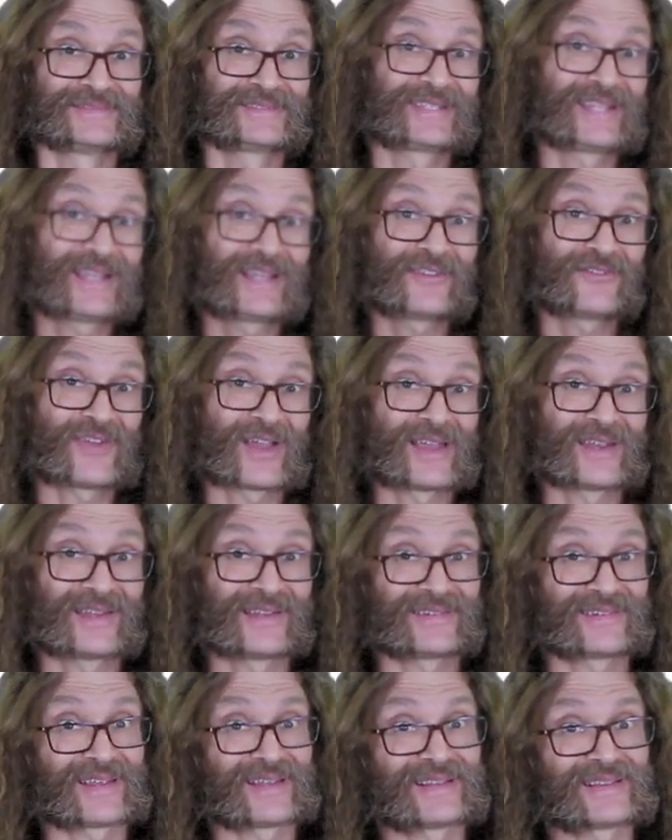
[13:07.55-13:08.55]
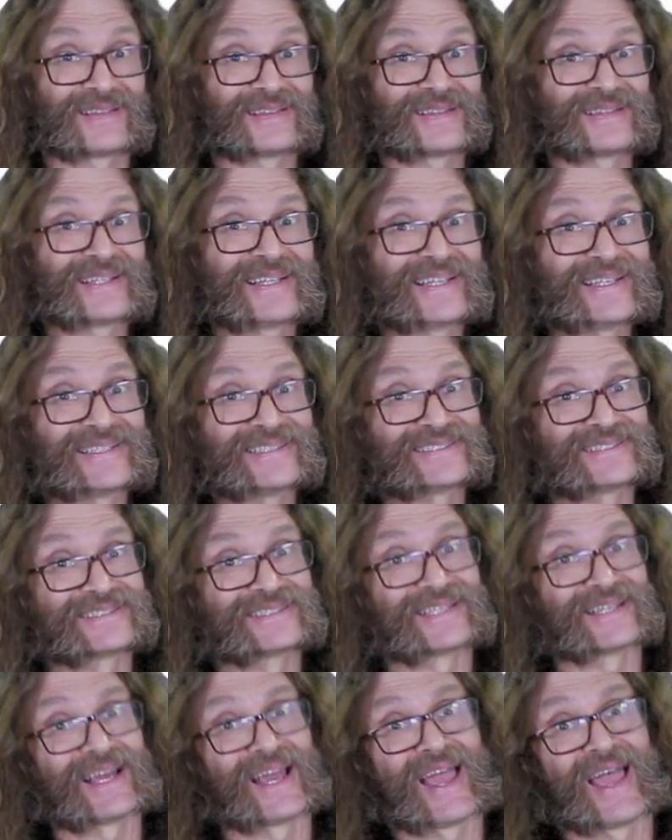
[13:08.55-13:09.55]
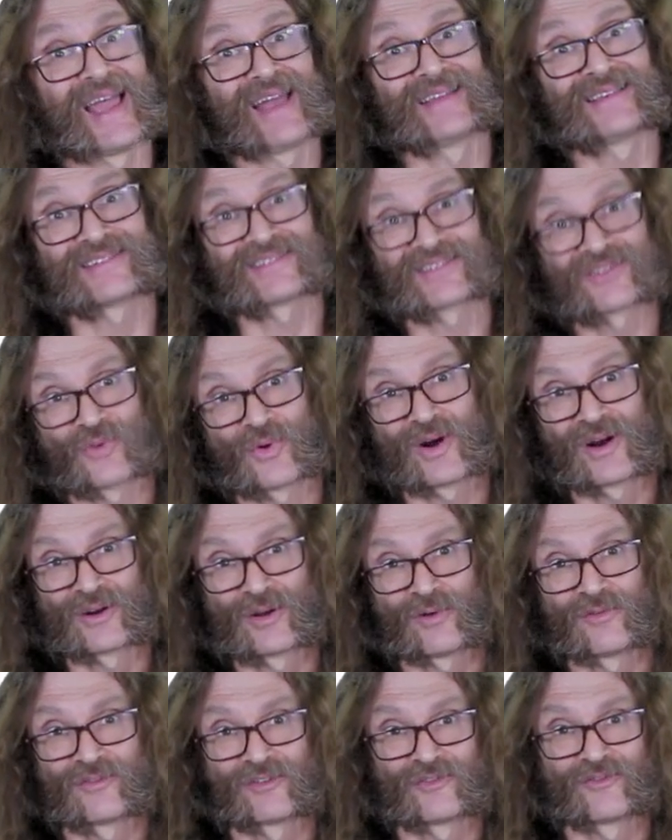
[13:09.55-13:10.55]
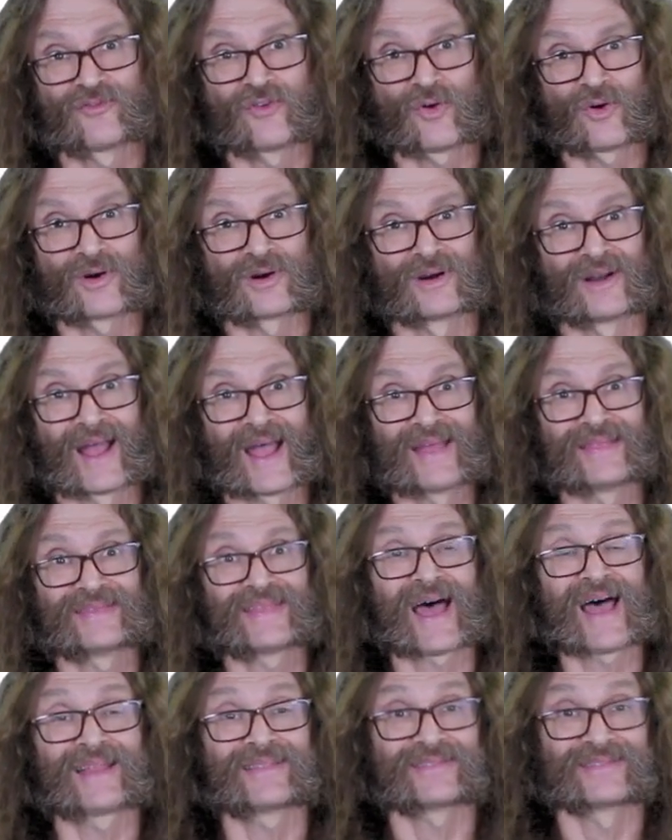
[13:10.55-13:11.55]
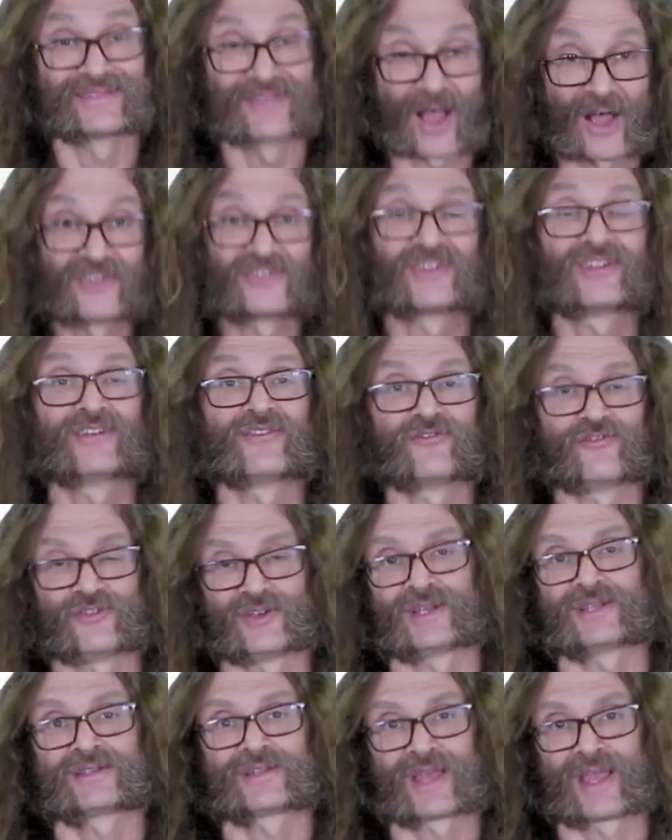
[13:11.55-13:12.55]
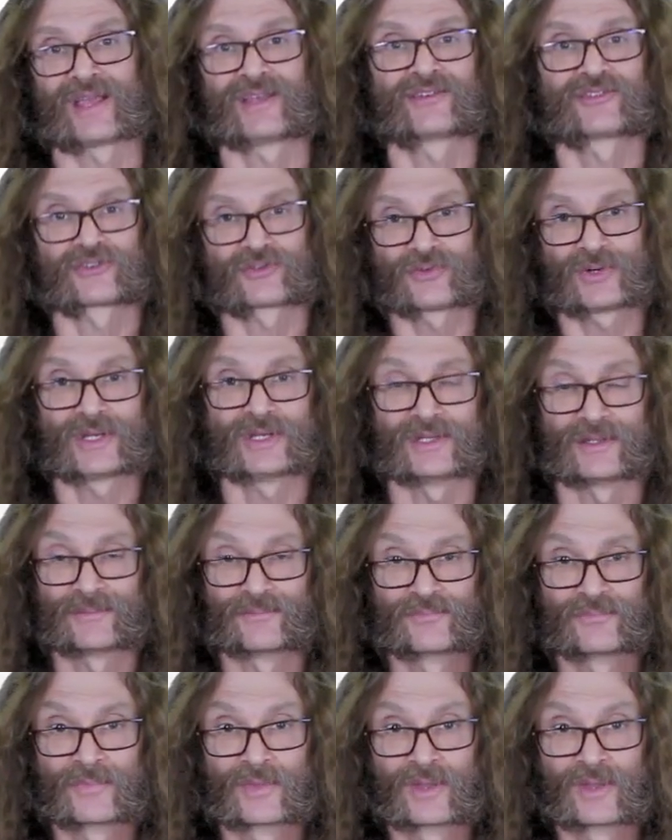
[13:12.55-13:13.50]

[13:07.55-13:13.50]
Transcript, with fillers: t of n is at least n squared over 4, and that doesn't fit case 3.